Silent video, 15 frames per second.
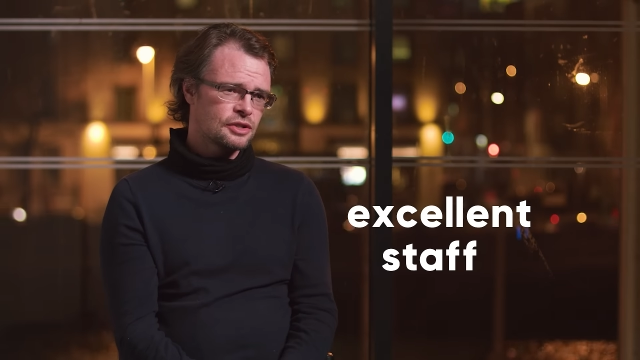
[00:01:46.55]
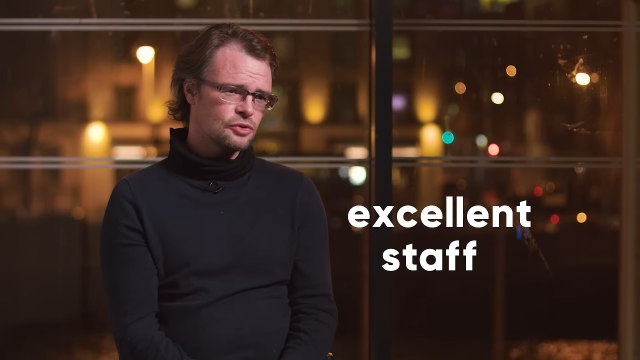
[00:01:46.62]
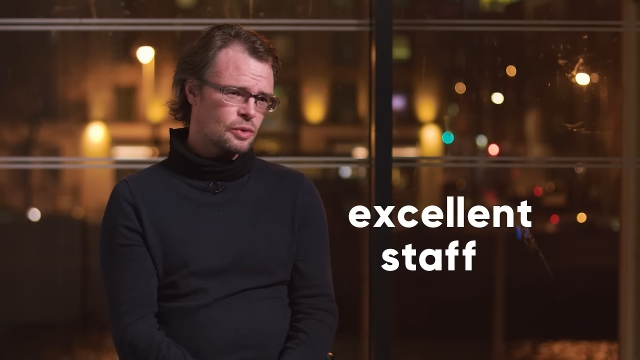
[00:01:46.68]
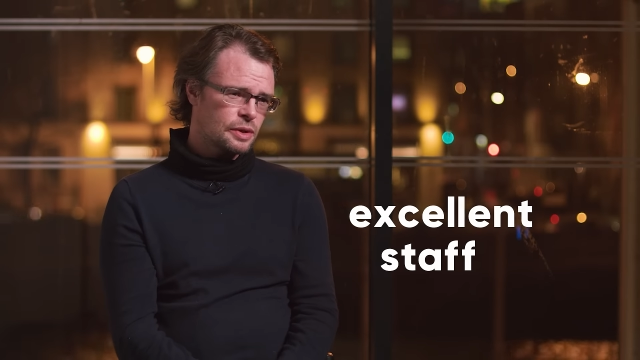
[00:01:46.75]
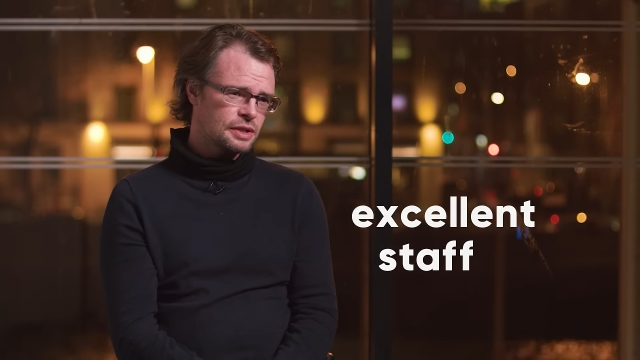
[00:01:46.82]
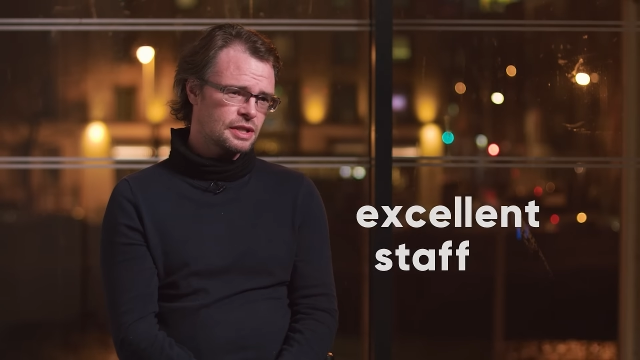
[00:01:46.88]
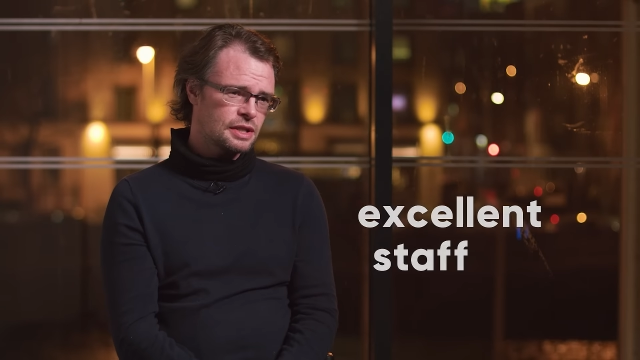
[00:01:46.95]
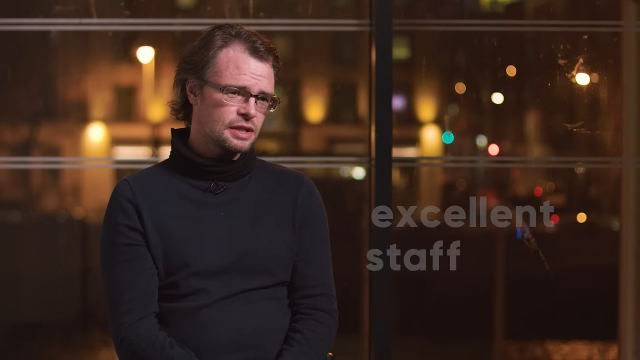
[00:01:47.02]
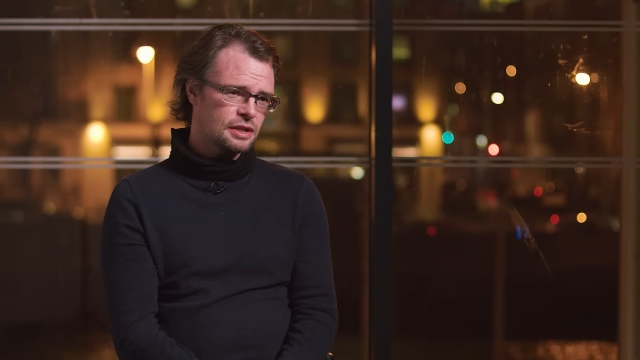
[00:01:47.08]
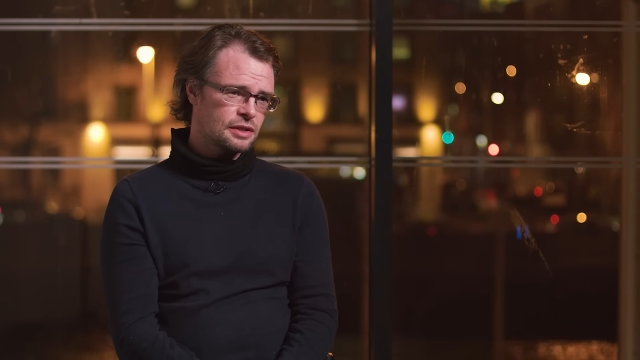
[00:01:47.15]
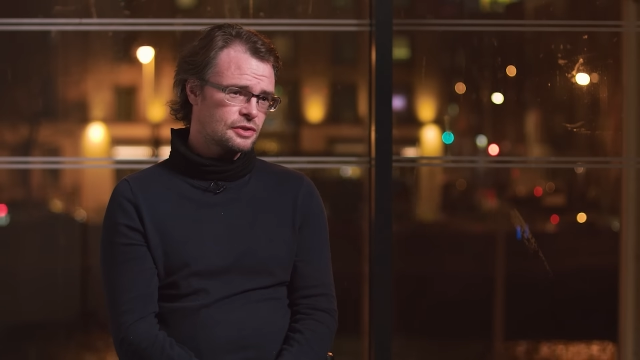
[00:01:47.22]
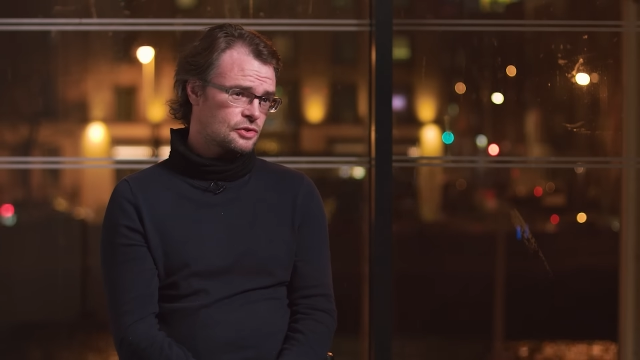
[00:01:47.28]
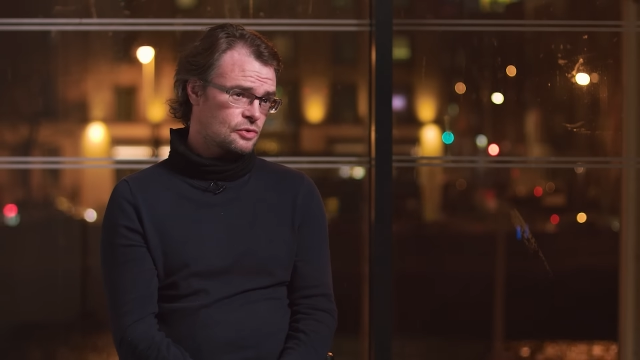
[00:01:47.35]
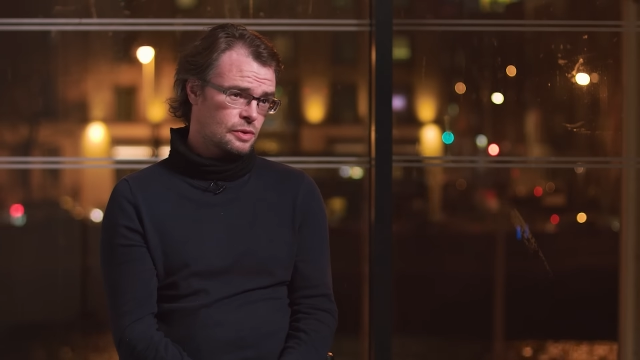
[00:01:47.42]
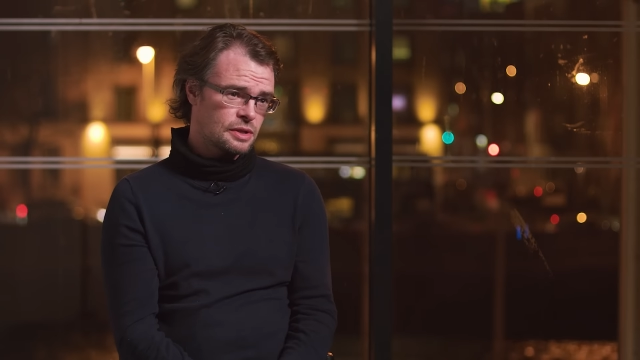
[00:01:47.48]

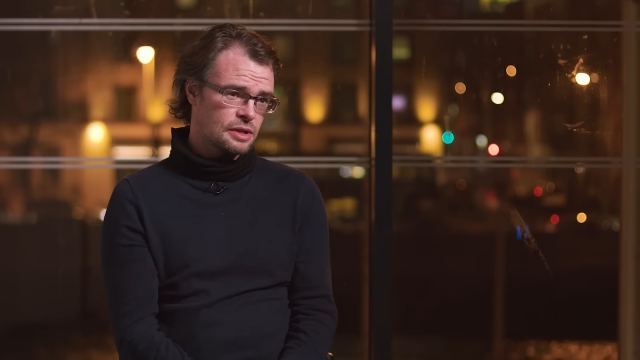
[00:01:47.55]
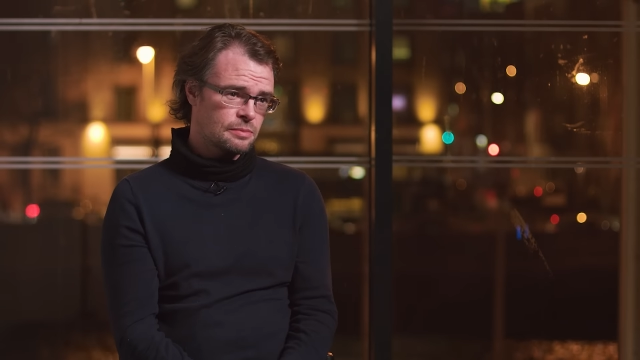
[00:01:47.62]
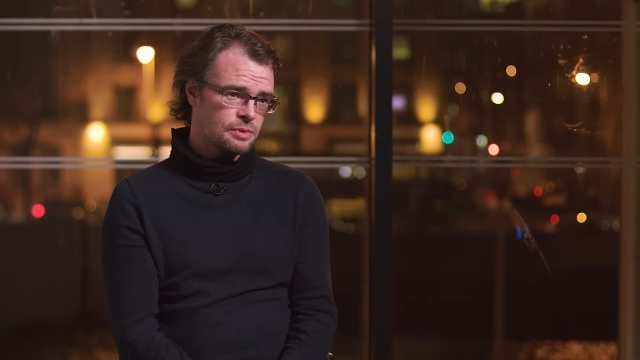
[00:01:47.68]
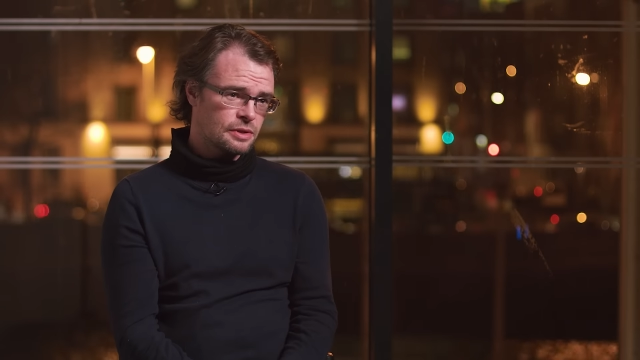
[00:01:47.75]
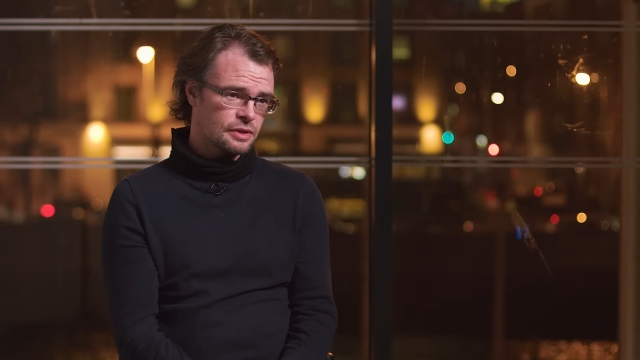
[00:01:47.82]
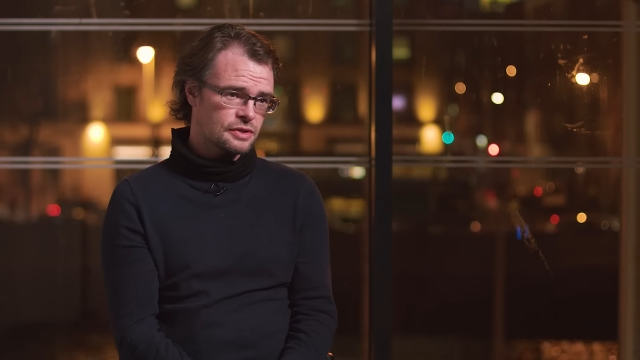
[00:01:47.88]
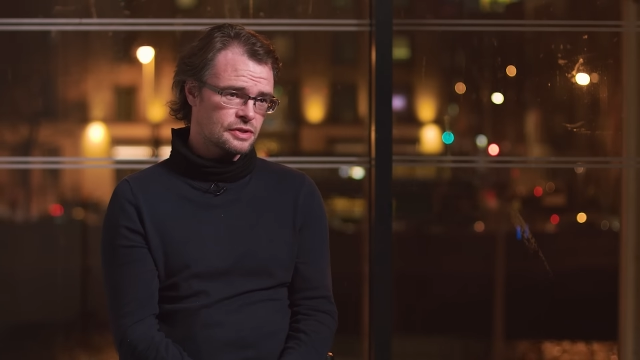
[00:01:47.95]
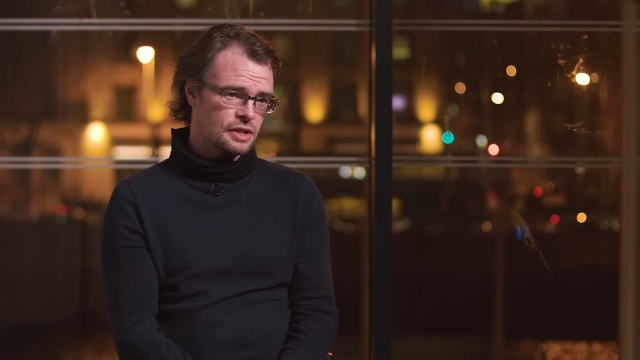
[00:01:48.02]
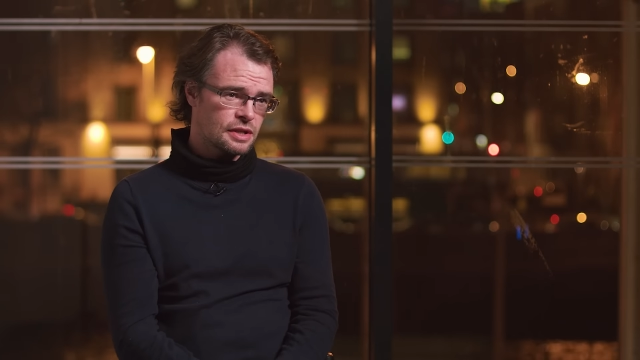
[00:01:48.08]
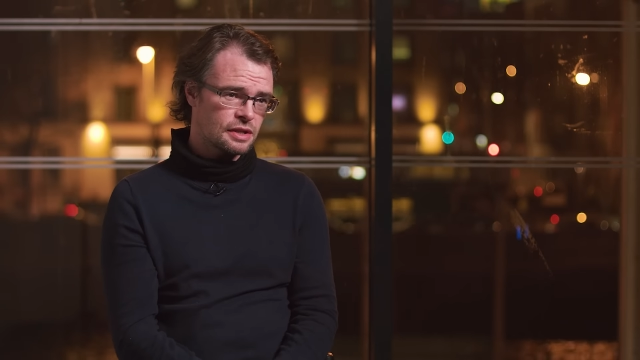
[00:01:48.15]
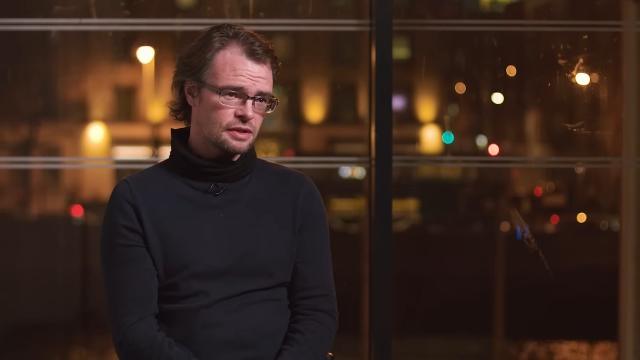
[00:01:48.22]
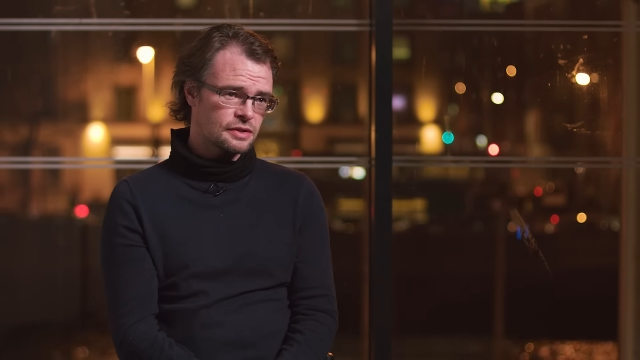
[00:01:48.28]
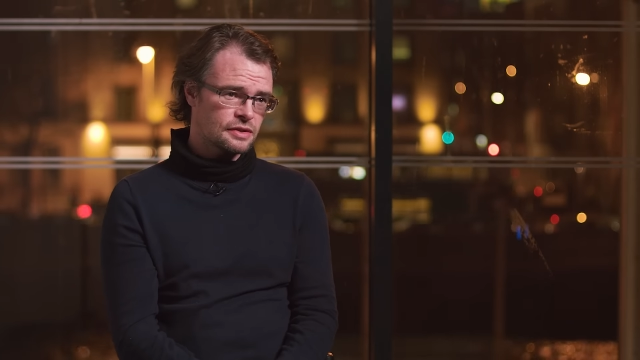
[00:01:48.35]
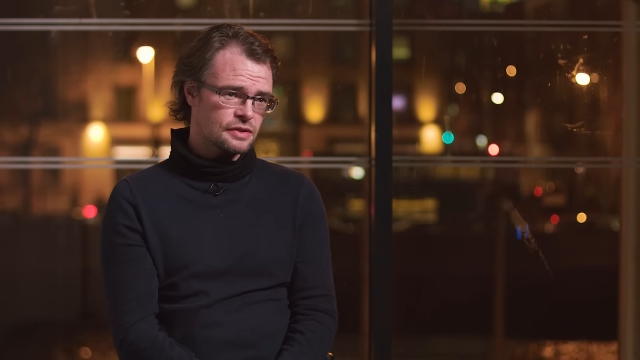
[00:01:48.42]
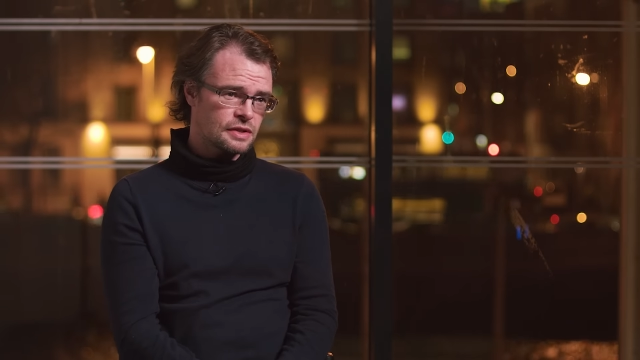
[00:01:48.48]
20 plus
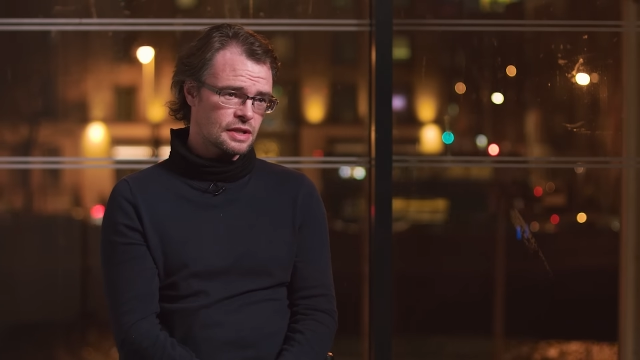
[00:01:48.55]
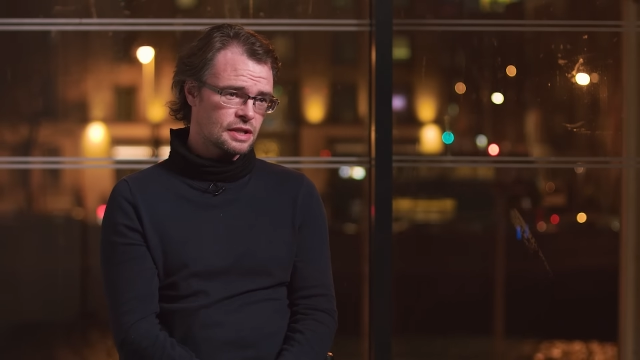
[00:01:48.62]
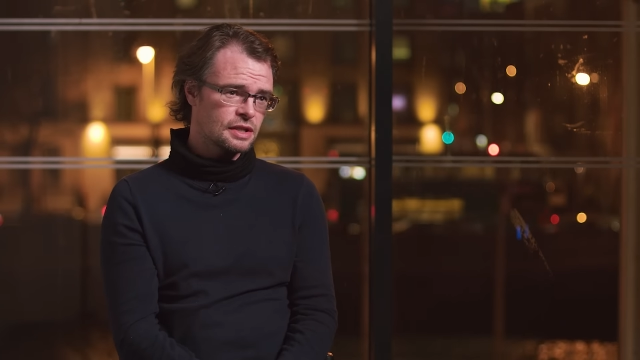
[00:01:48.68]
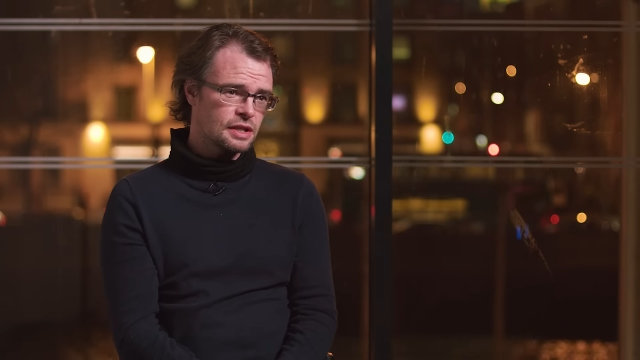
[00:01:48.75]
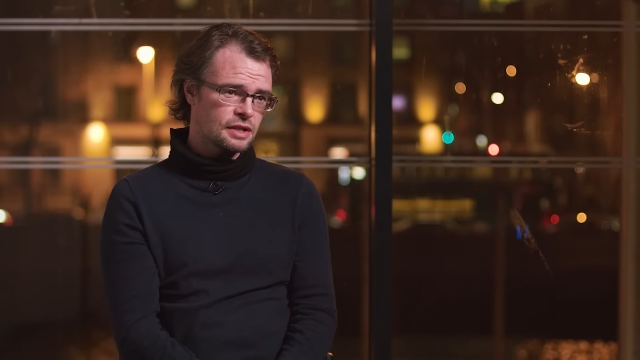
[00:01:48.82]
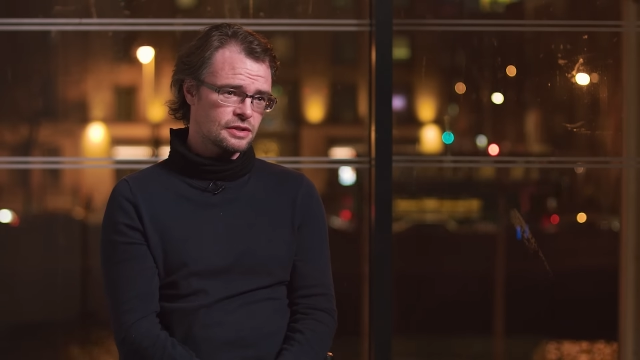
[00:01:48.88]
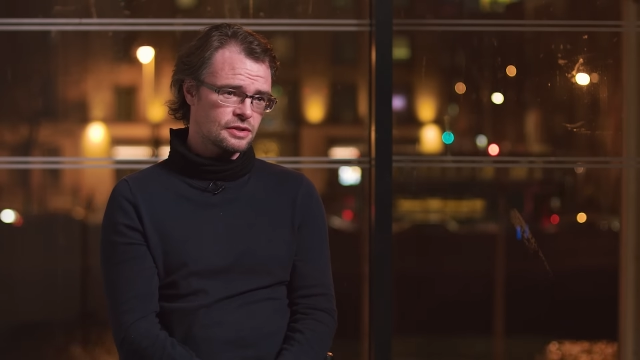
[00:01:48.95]
years in the